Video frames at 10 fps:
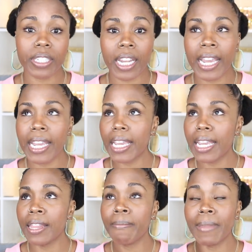like
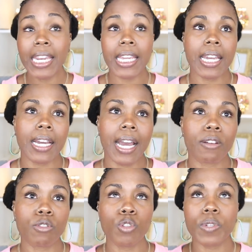in the media,
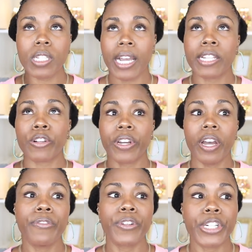how suicides are
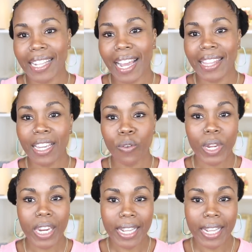covered, I think we